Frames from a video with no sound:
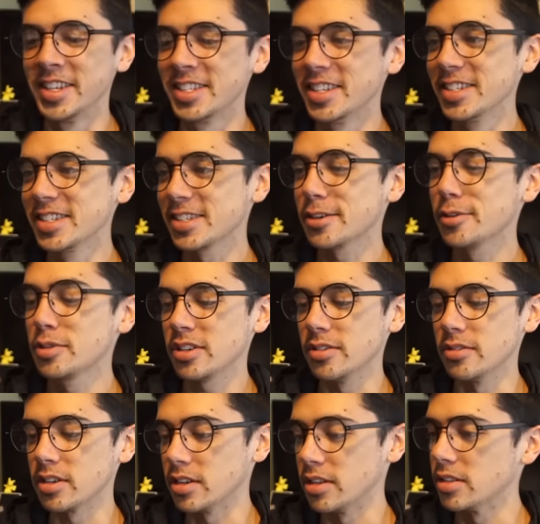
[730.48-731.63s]
This is so
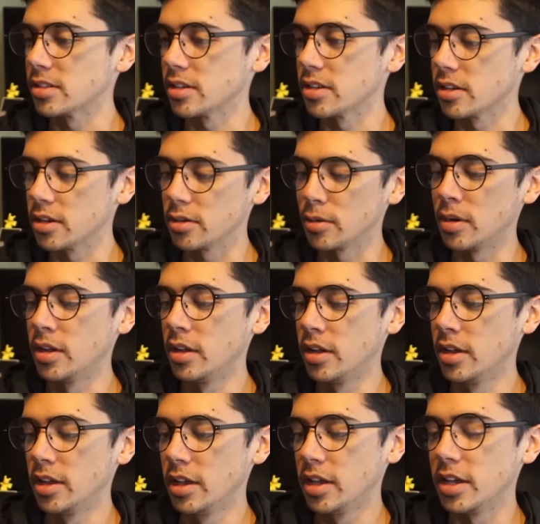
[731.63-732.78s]
cute, and it's gonna go
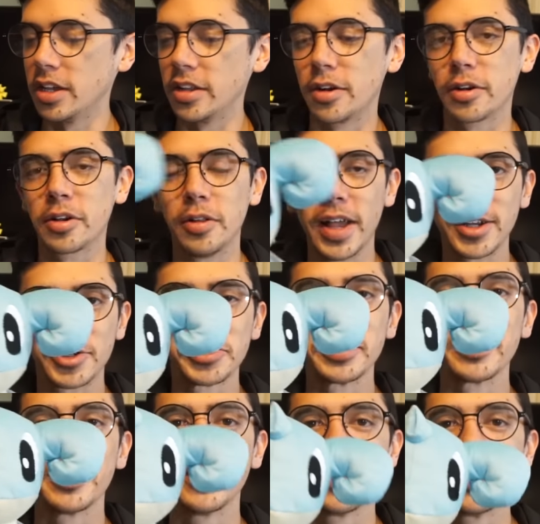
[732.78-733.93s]
in our
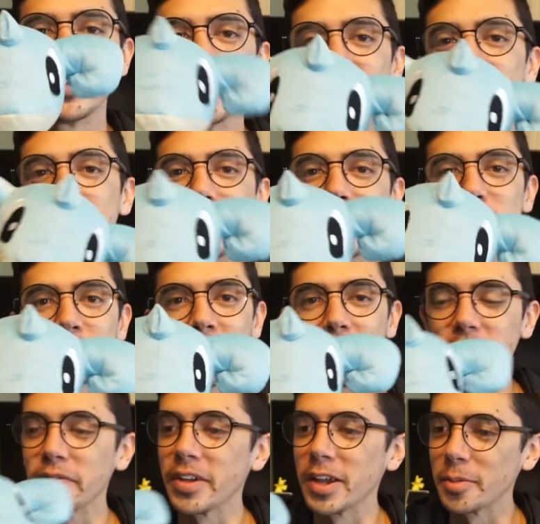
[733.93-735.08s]
collection, in our little
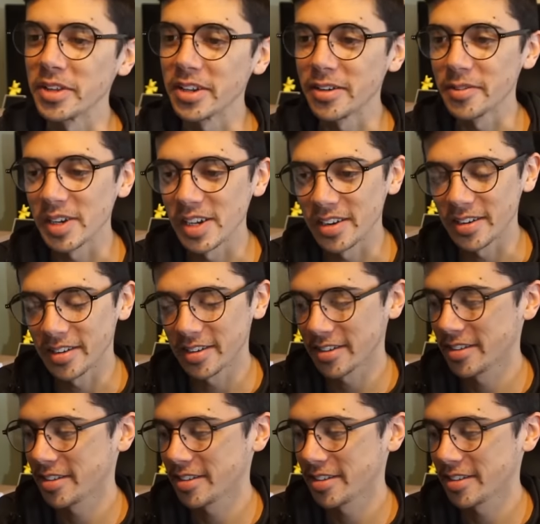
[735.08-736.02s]
Poke family over here.